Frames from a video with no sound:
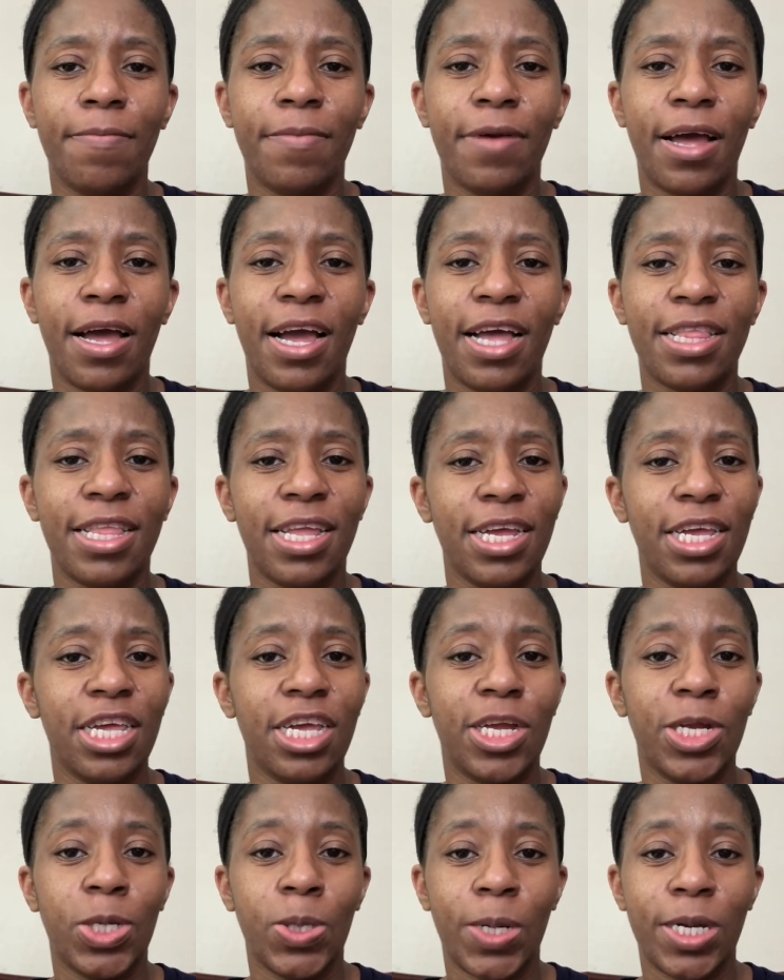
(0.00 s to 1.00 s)
I think he
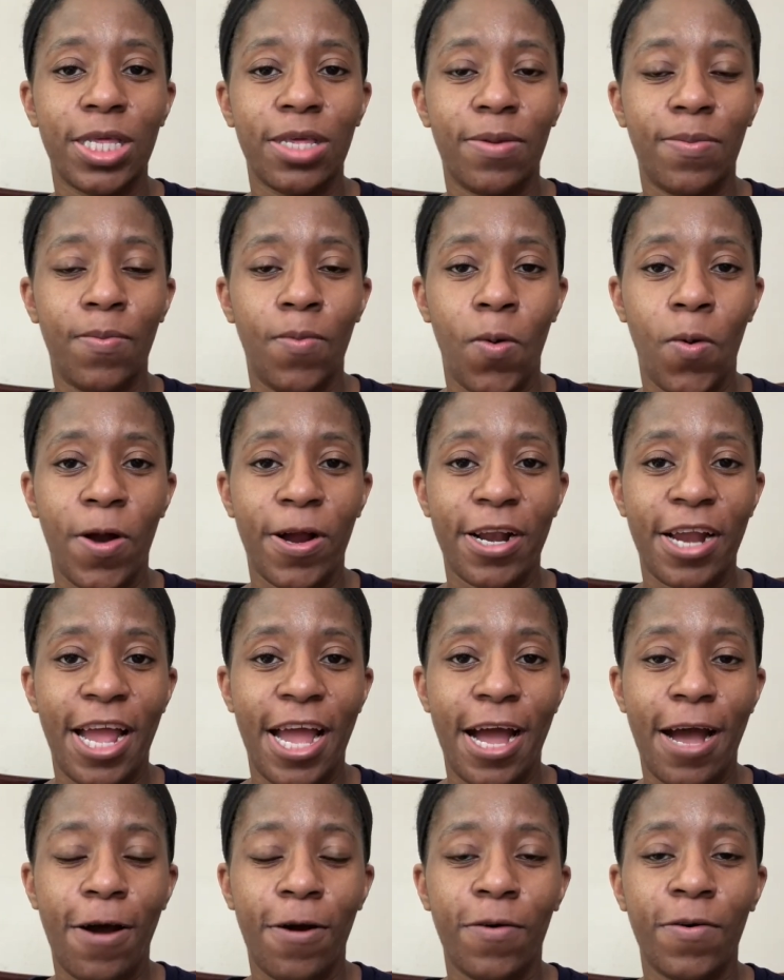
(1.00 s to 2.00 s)
enjoys it more
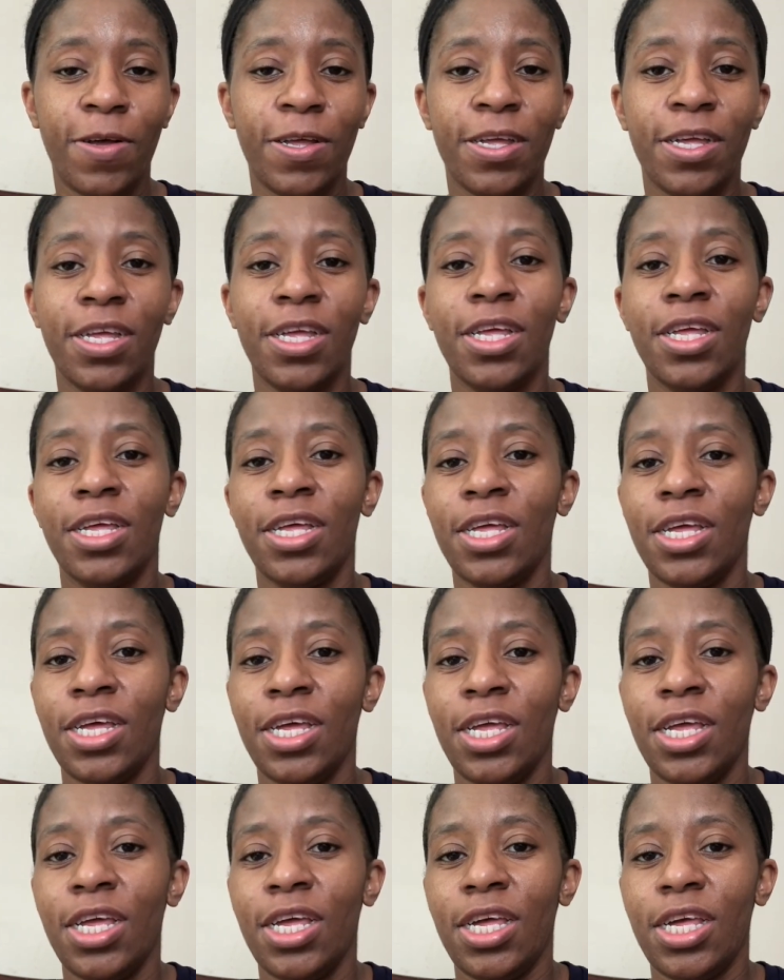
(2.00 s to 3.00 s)
now.
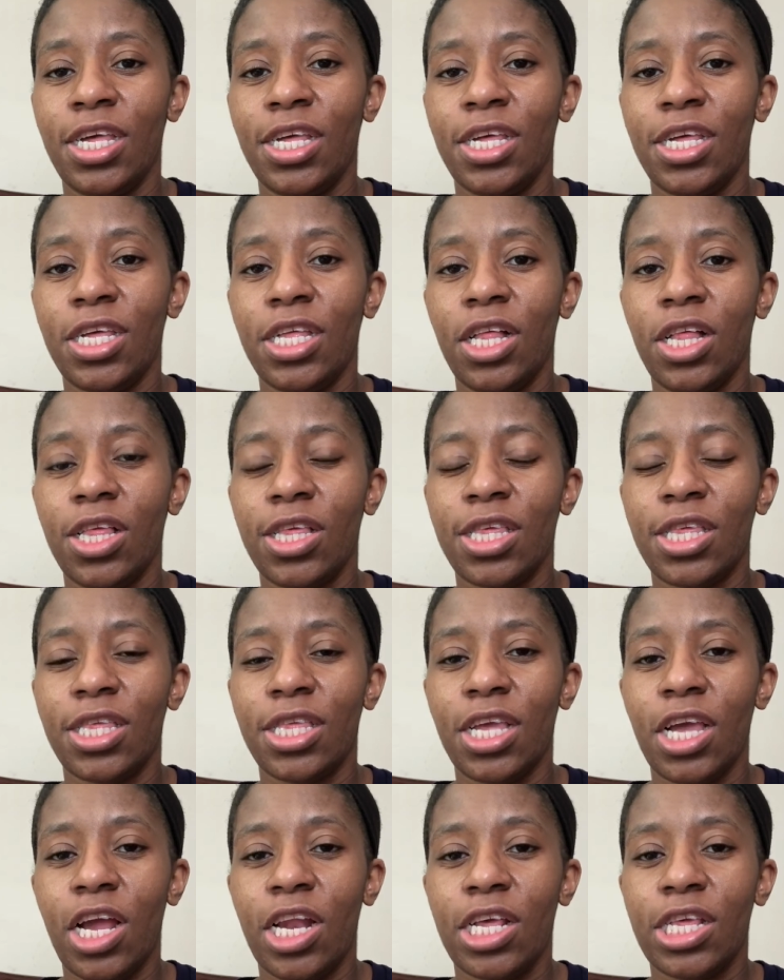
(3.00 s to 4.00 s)
He'll
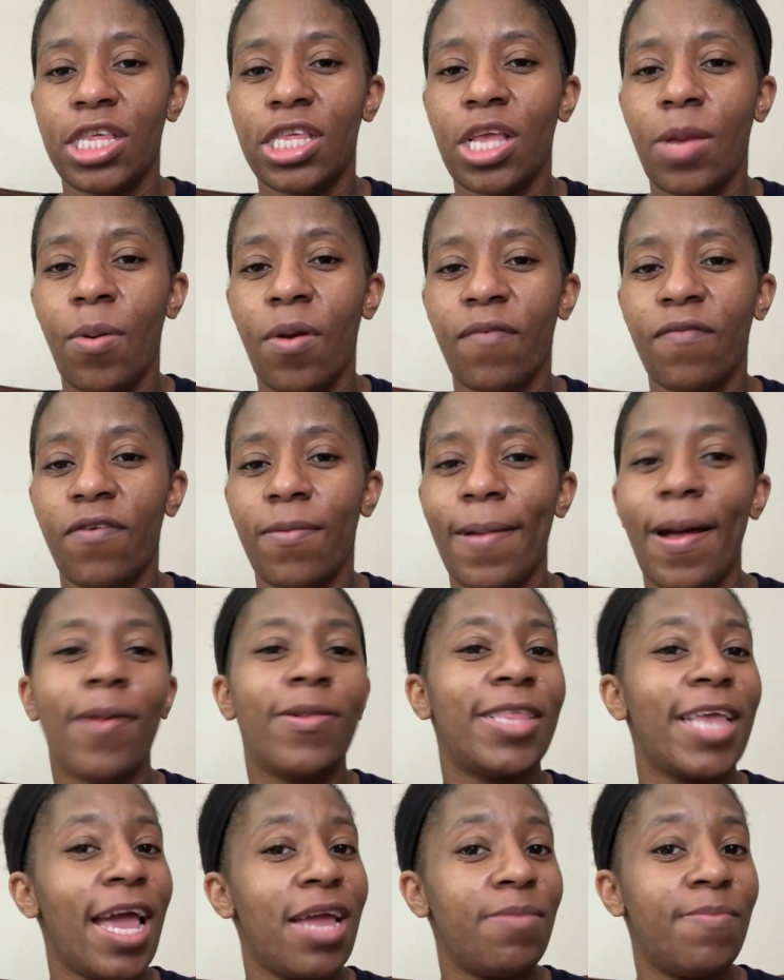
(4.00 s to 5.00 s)
stay on his stomach for
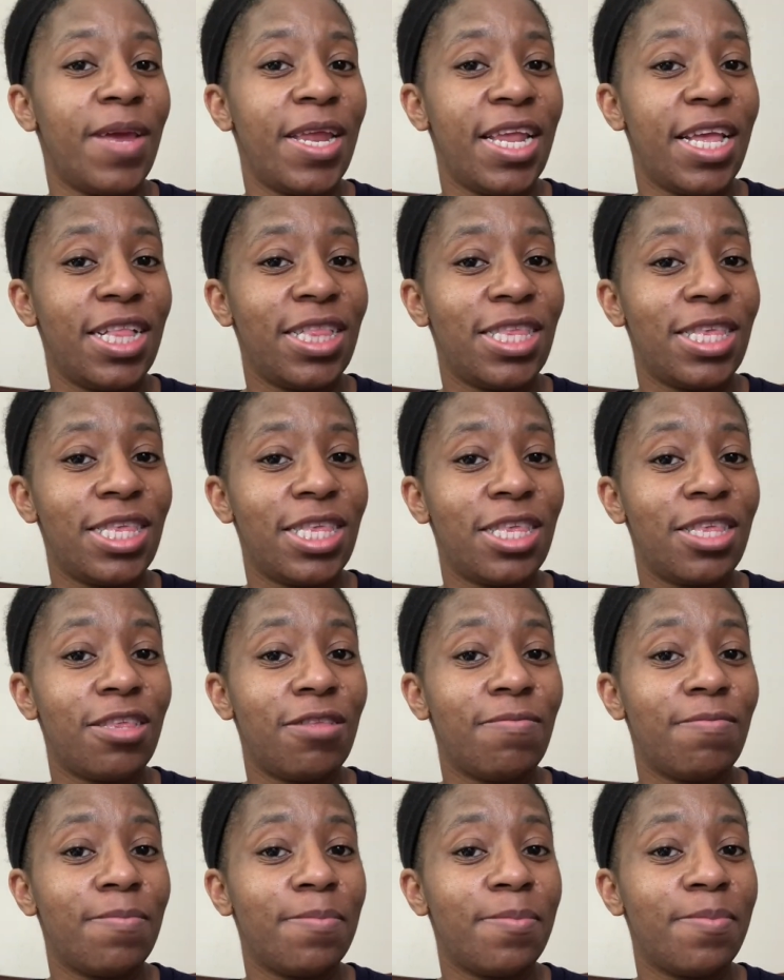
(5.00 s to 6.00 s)
about 10 minutes,
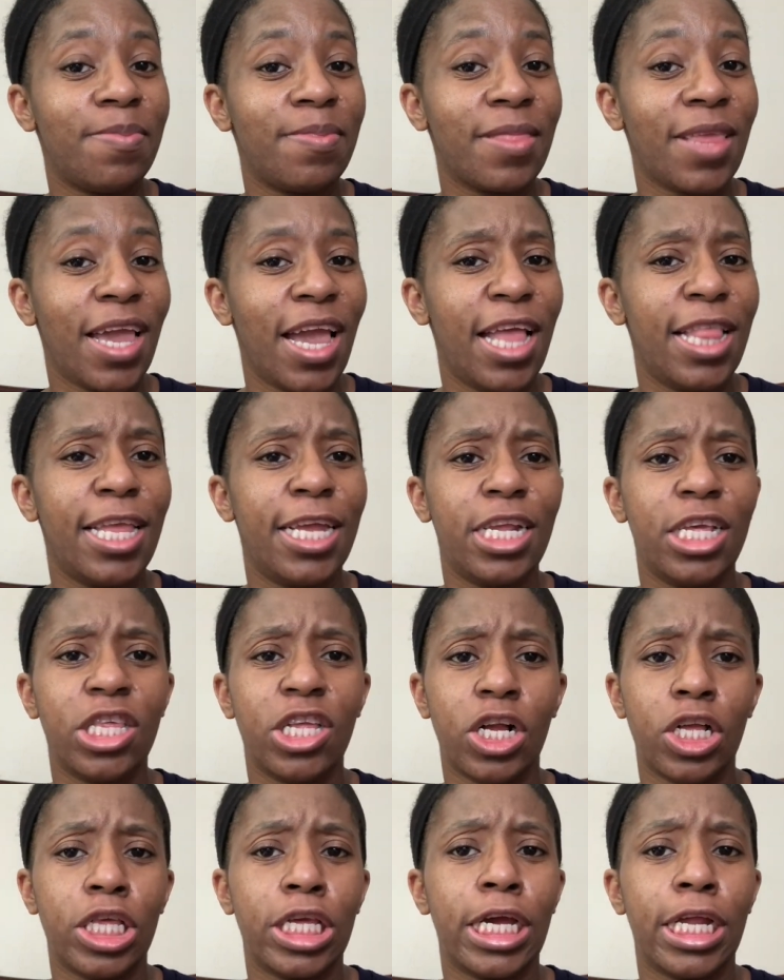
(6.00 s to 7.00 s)
and then he
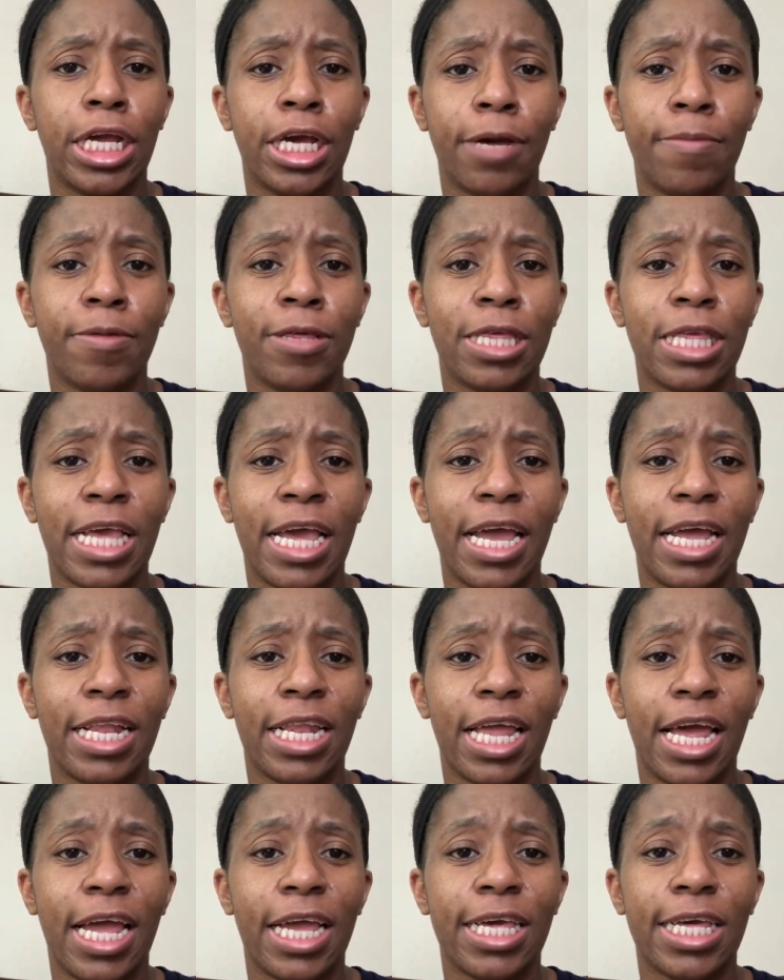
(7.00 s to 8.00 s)
starts getting upset,
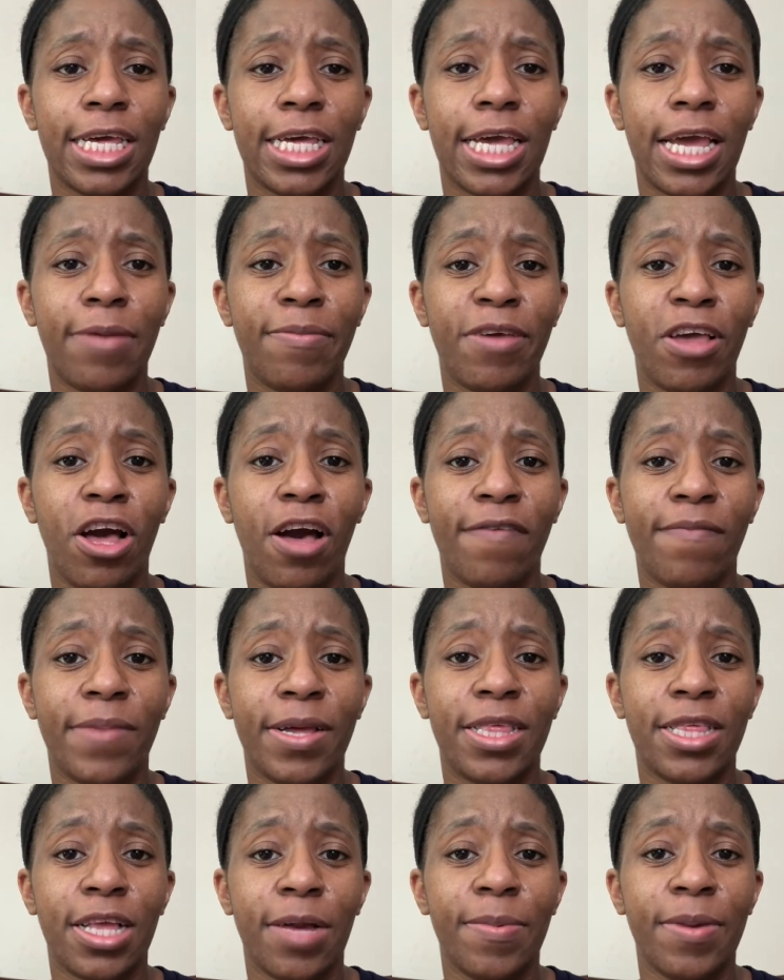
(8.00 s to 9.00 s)
like, get me off my
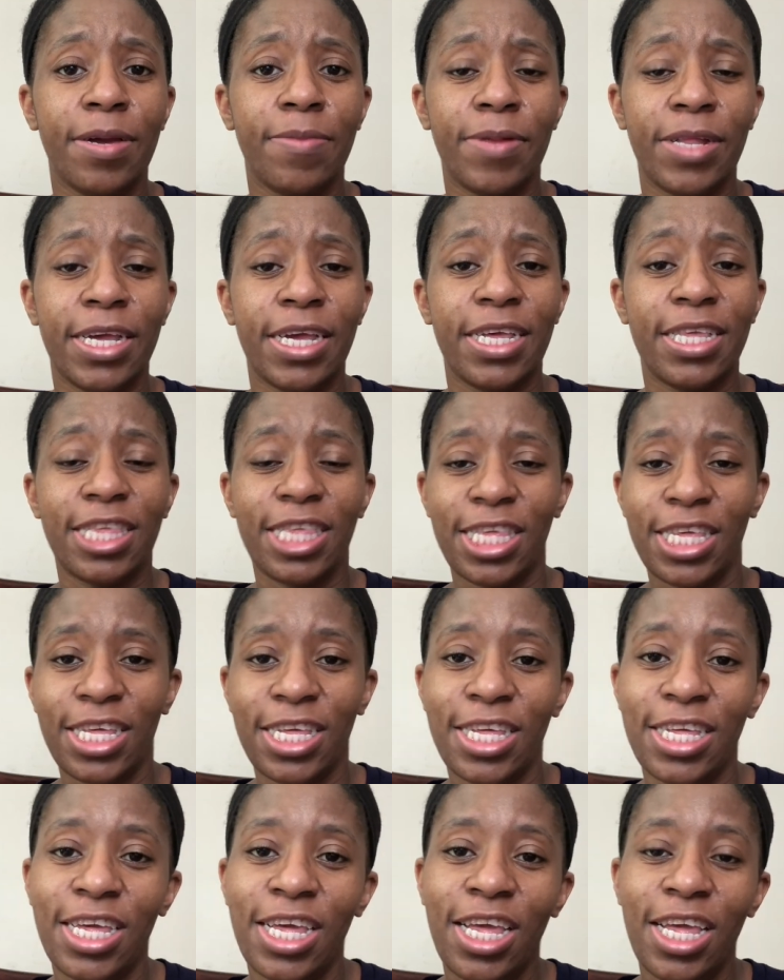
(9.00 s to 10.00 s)
stomach, please.
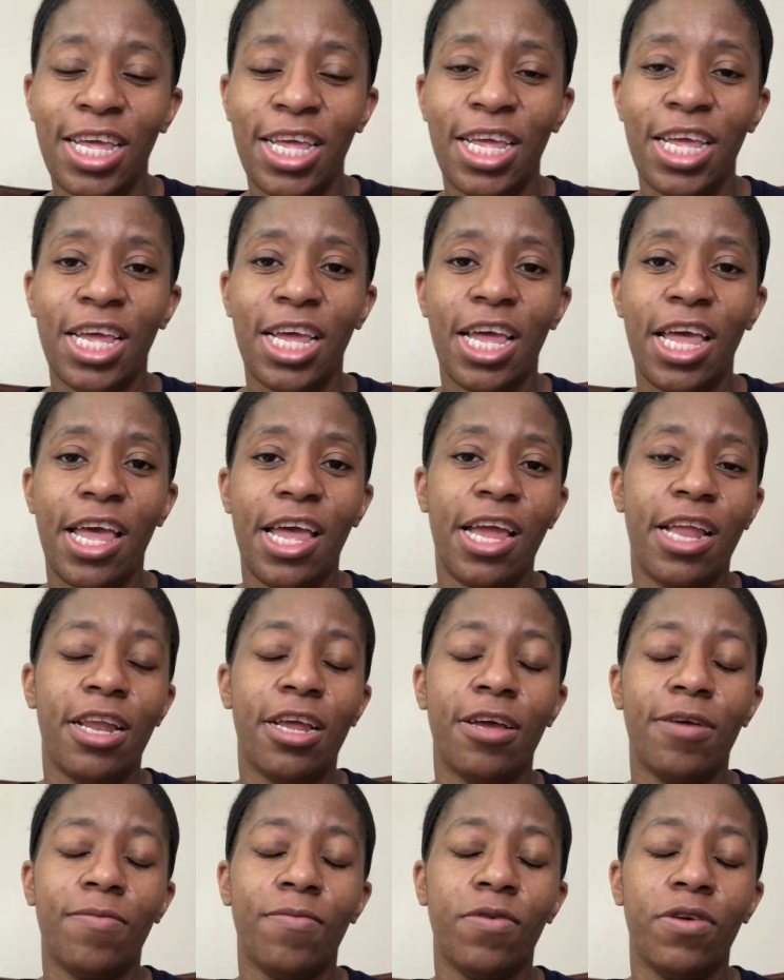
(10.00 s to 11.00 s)

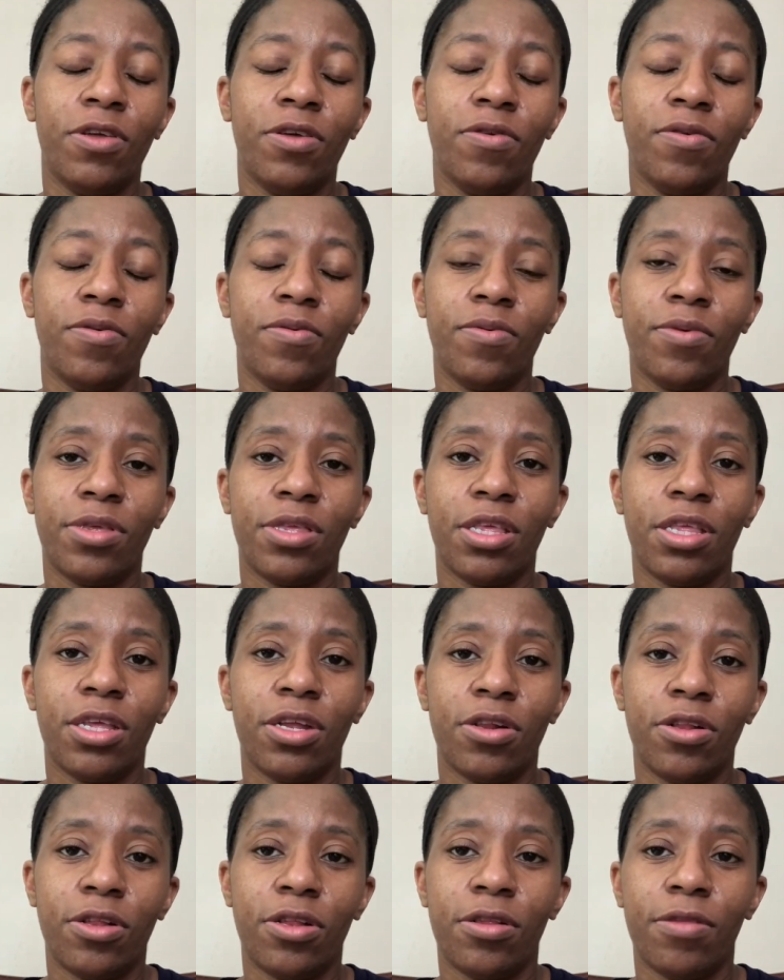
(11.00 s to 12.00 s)
And we use the
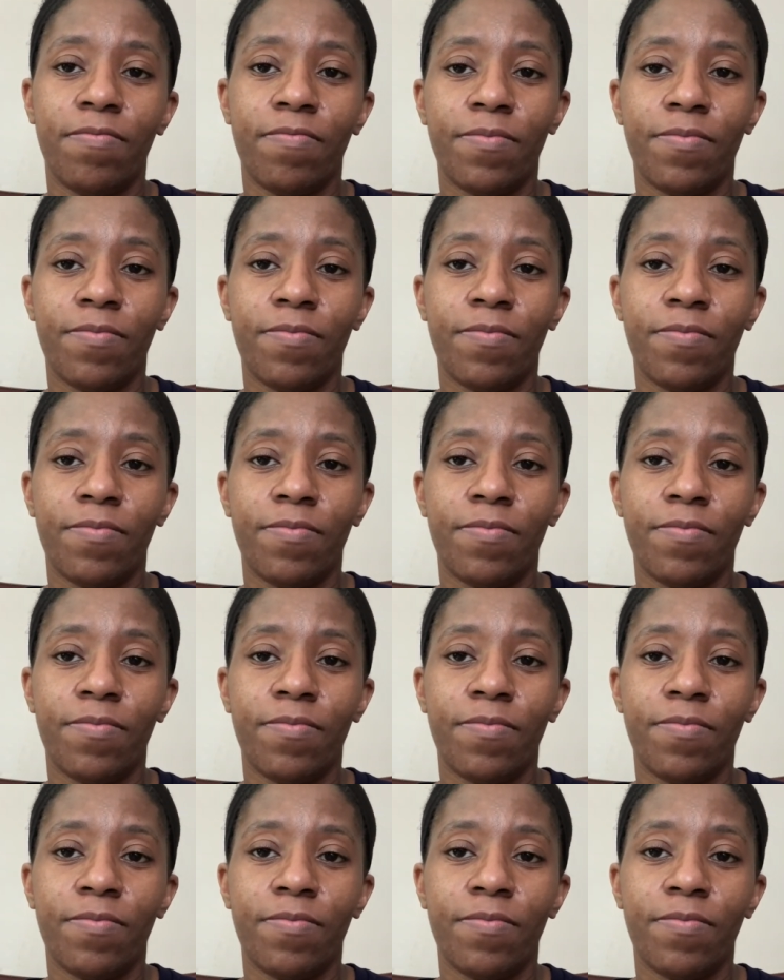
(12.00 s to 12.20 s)
little